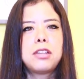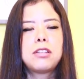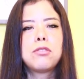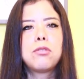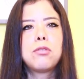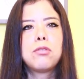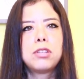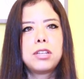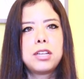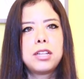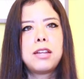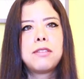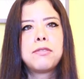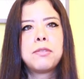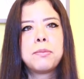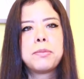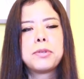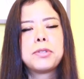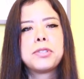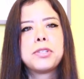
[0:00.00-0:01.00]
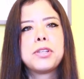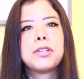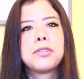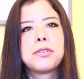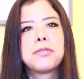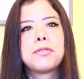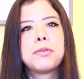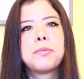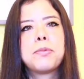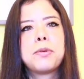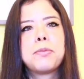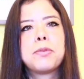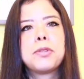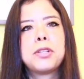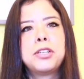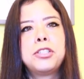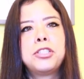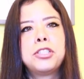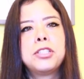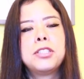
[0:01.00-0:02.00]
That only 11% of the
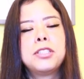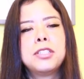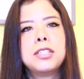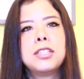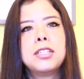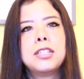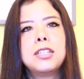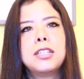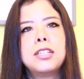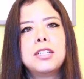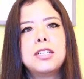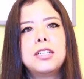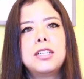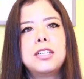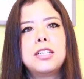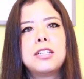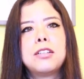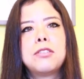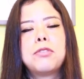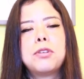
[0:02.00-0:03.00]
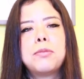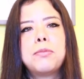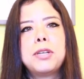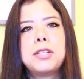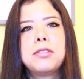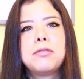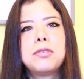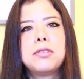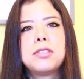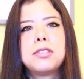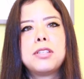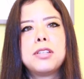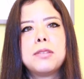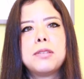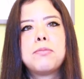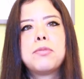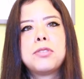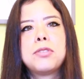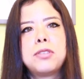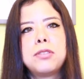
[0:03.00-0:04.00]
population in agreement with
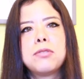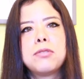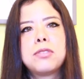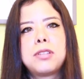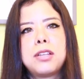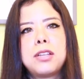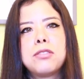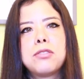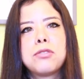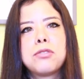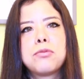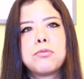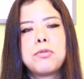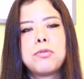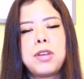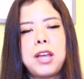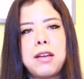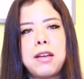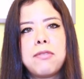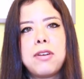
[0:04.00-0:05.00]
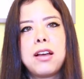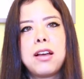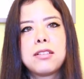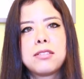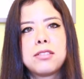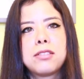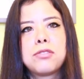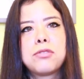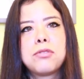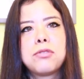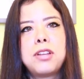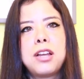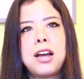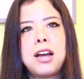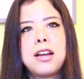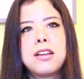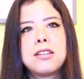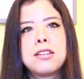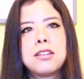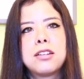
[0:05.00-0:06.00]
the Brazil census, we have access to the
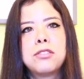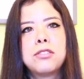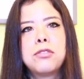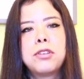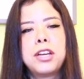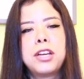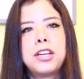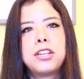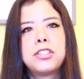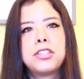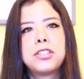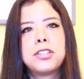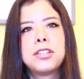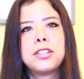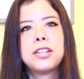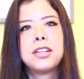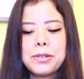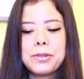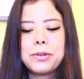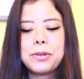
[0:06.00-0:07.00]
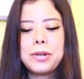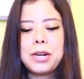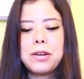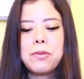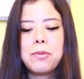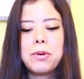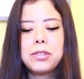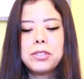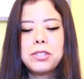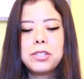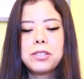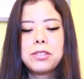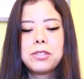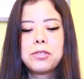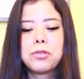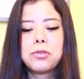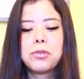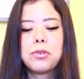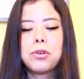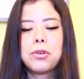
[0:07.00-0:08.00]
higher education. So I
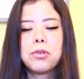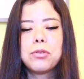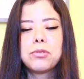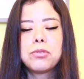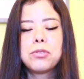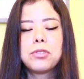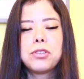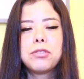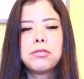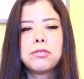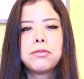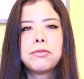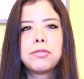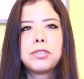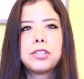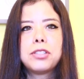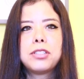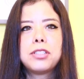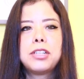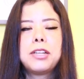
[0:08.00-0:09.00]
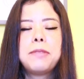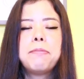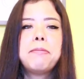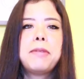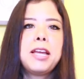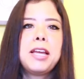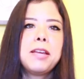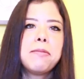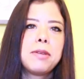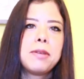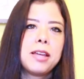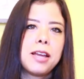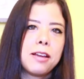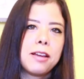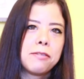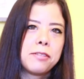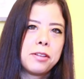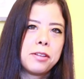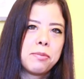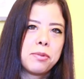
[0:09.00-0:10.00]
wanted to go to the university and maybe
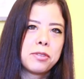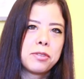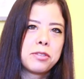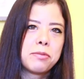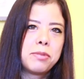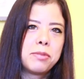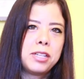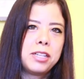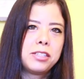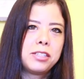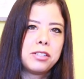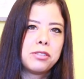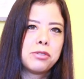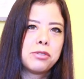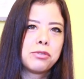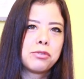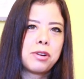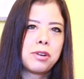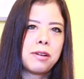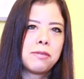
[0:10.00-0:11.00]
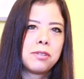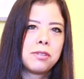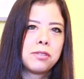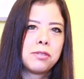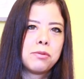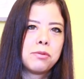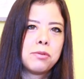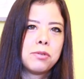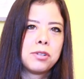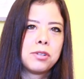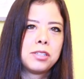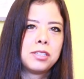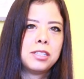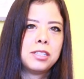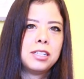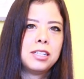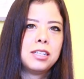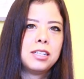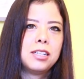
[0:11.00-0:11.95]
have the possibility to travel the world.